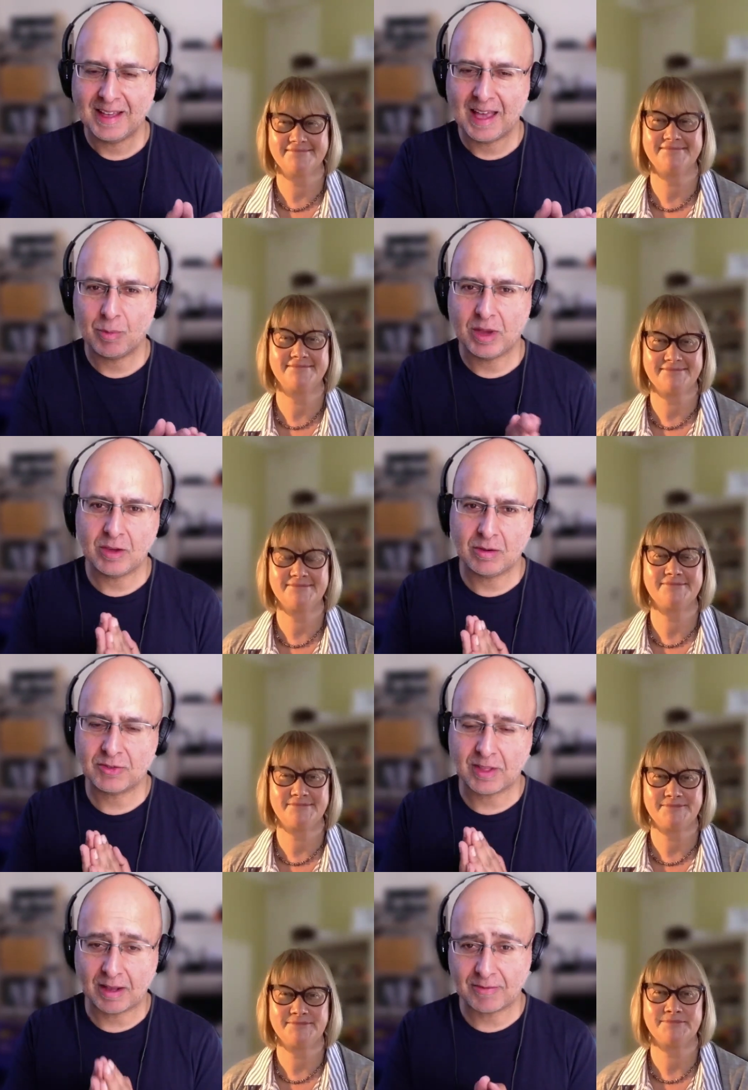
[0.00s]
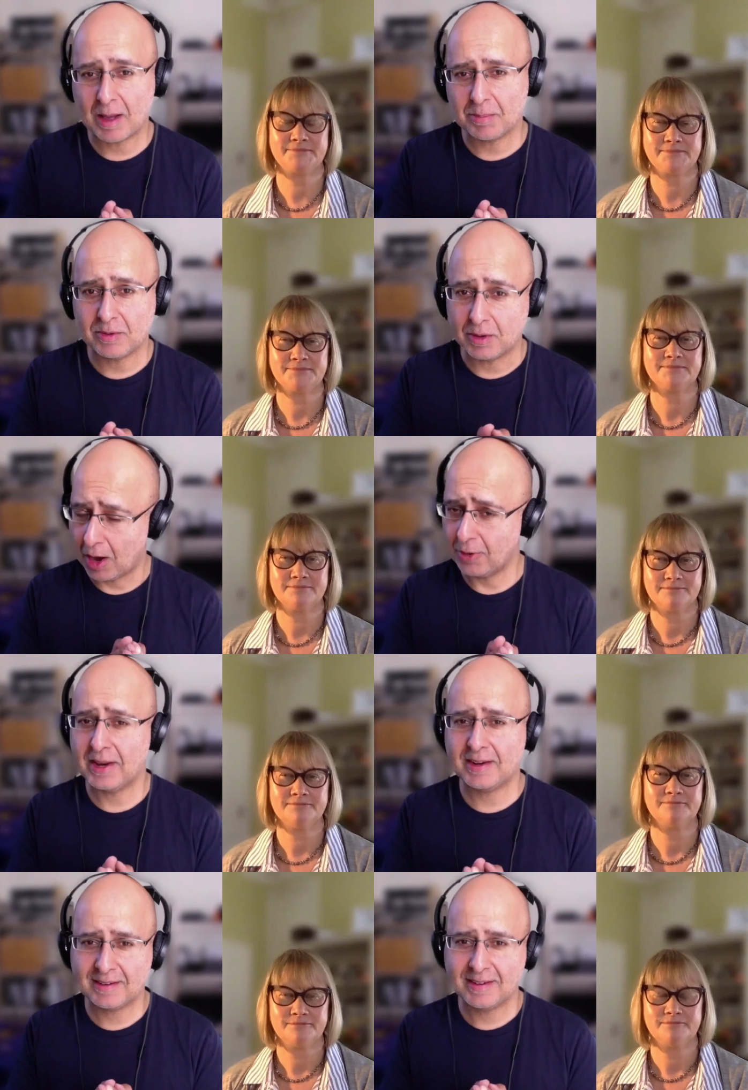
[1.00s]
Speaker 1: And when you stuff up, you own
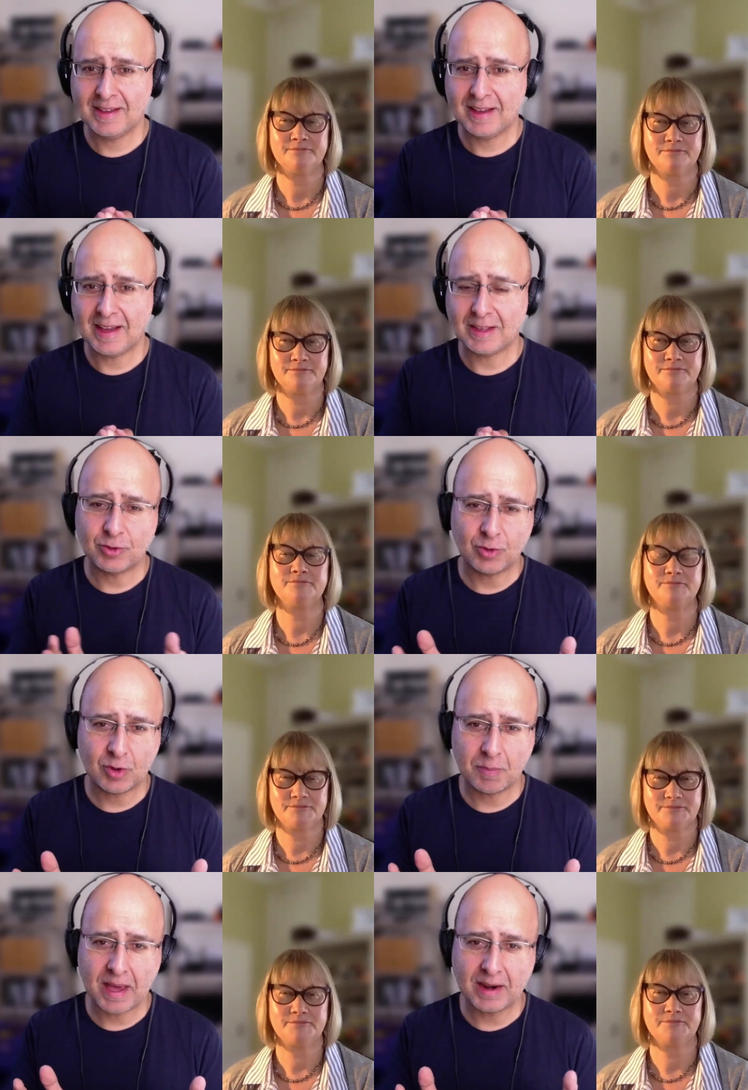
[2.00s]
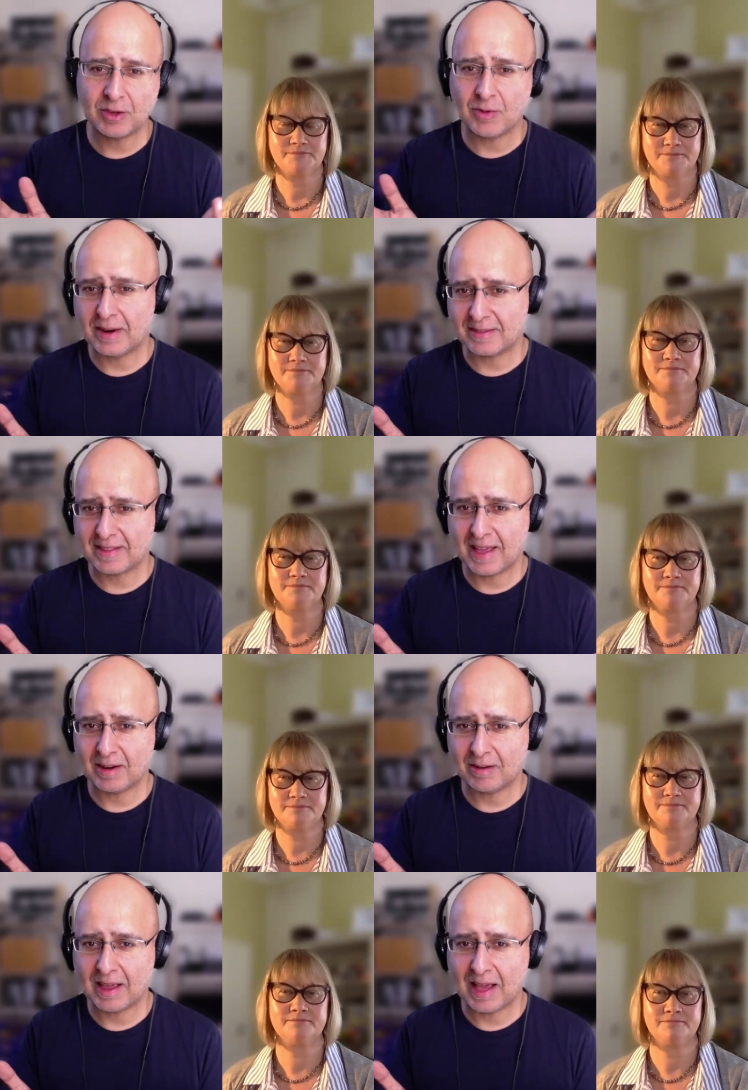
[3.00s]
it, and you talk about it. You
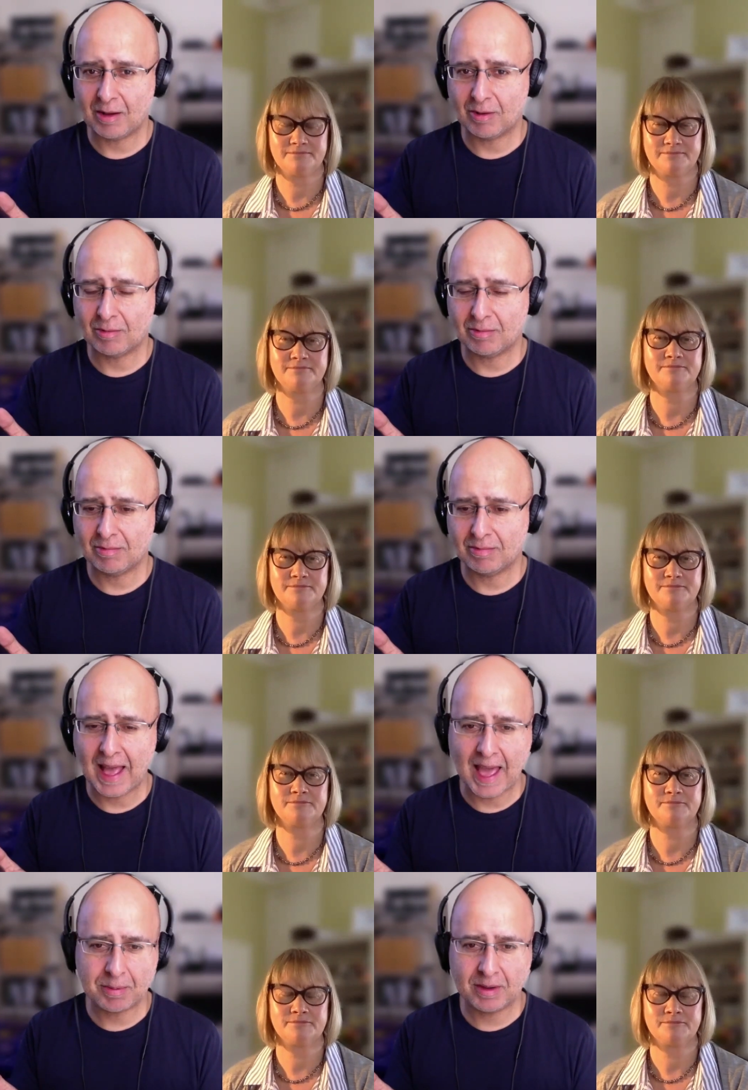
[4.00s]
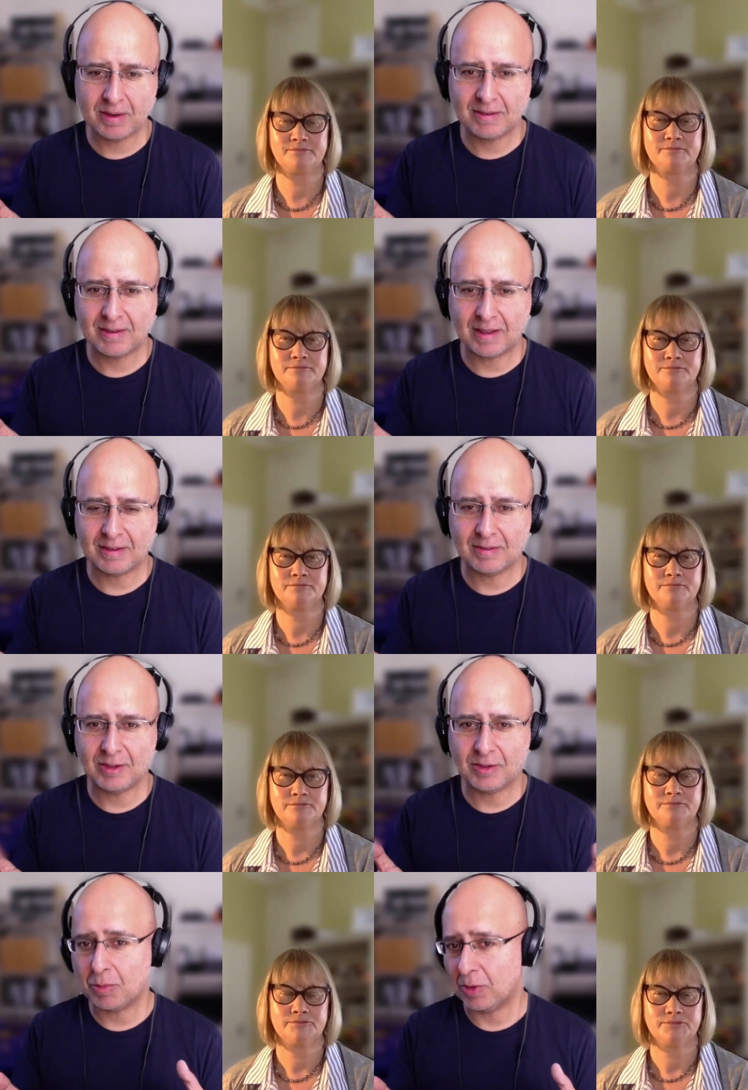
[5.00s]
understand how that happened, and
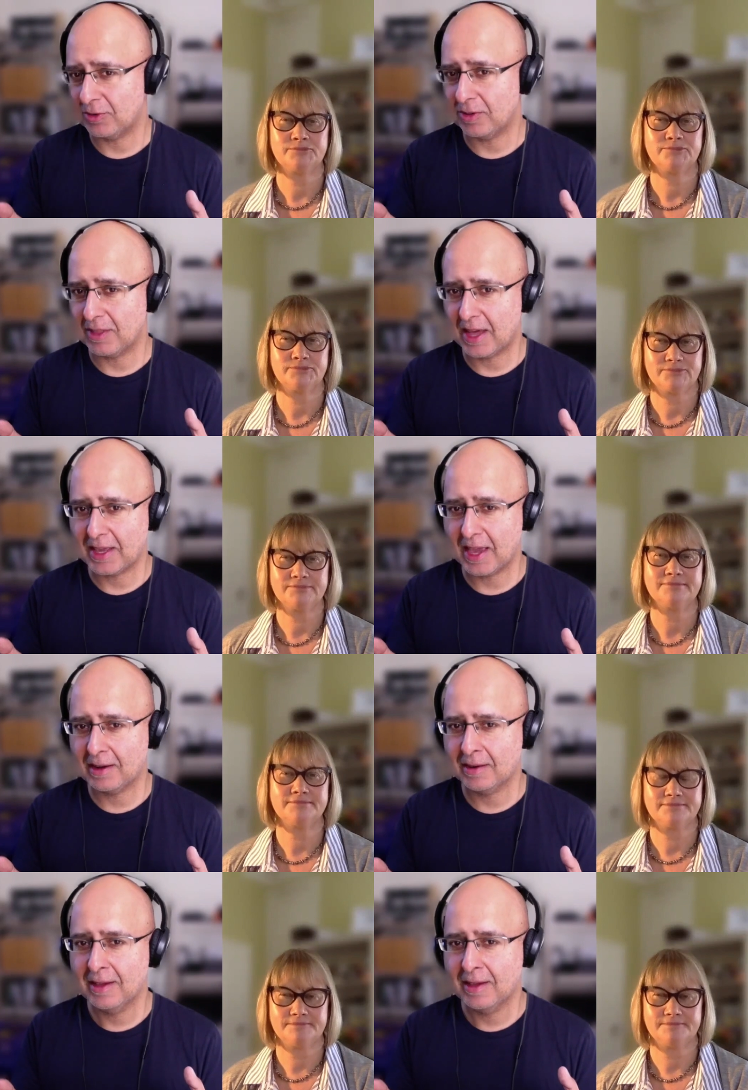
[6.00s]
you don't want to do that again.